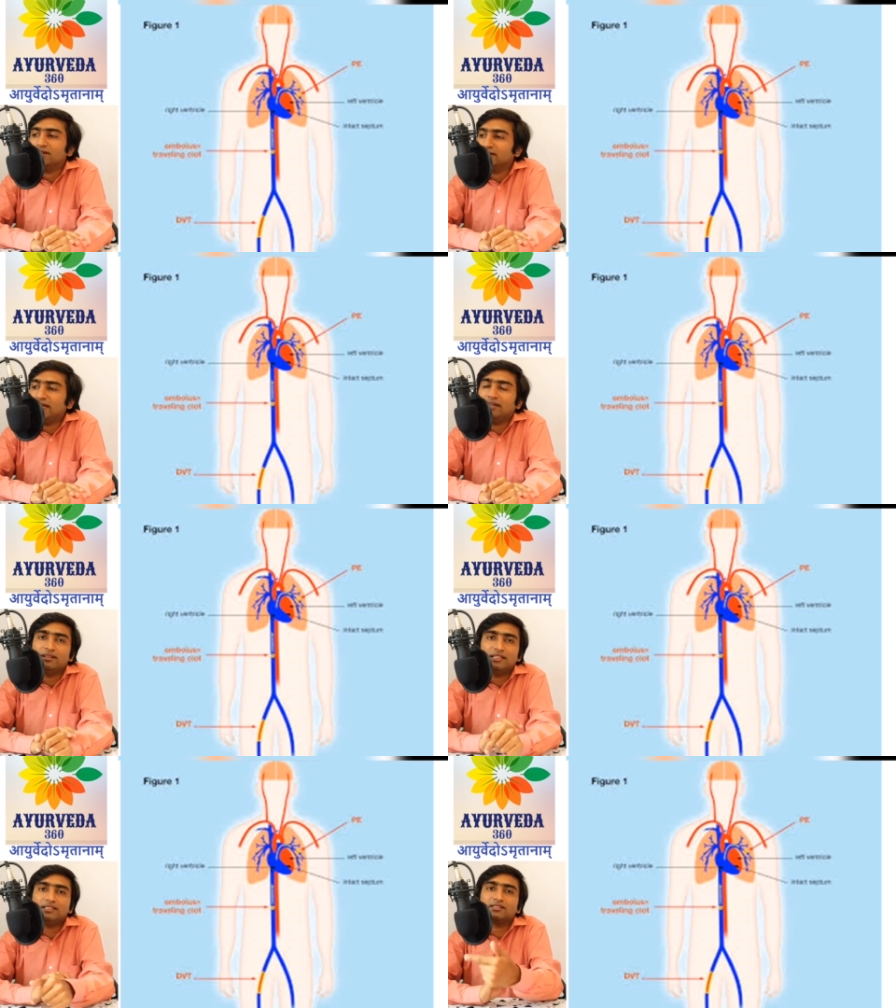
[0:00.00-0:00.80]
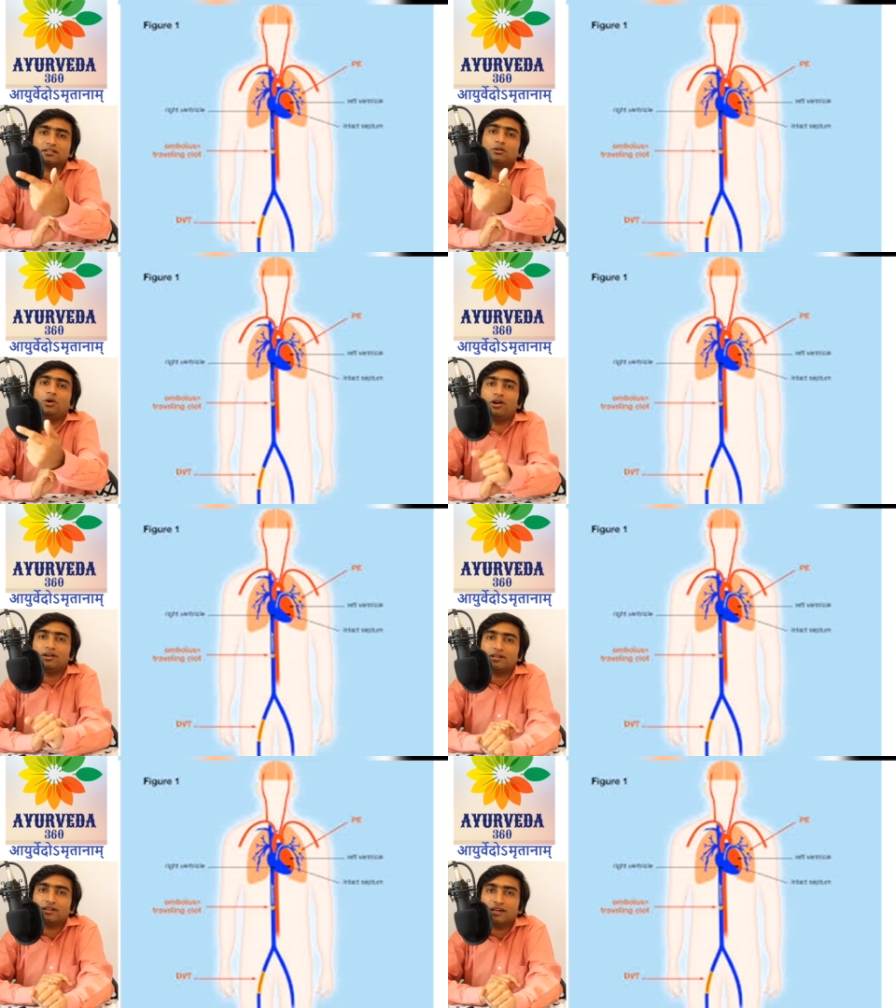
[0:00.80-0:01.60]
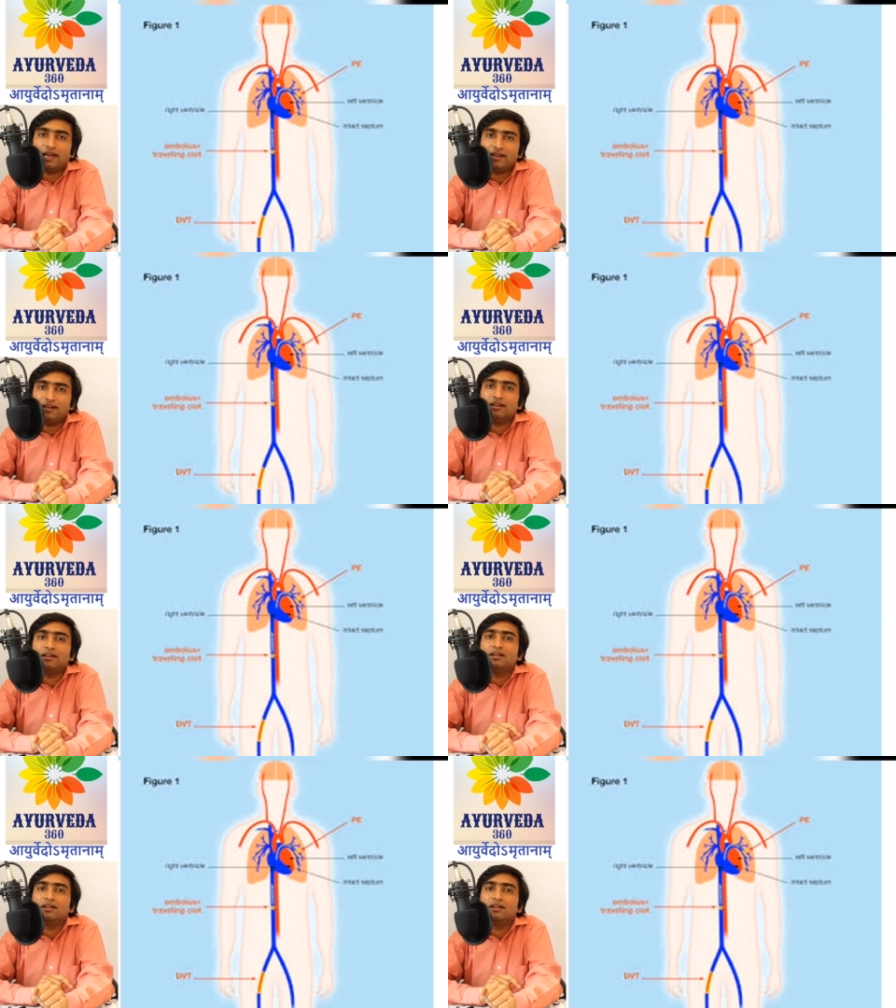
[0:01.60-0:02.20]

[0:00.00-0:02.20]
then this clot can